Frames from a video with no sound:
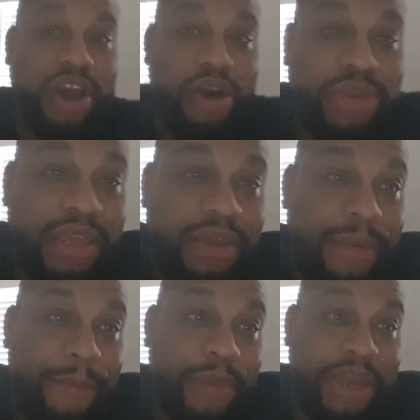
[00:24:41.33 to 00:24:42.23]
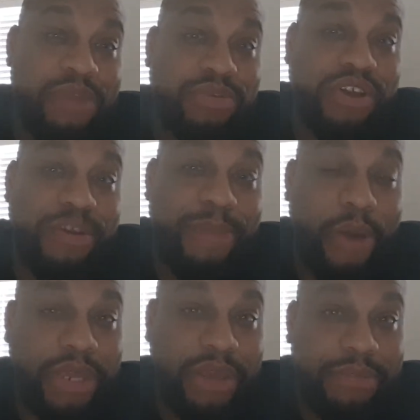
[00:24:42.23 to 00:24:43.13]
Cody when he was on the
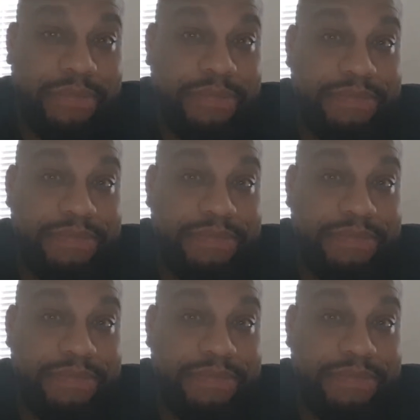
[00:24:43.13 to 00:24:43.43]
podium?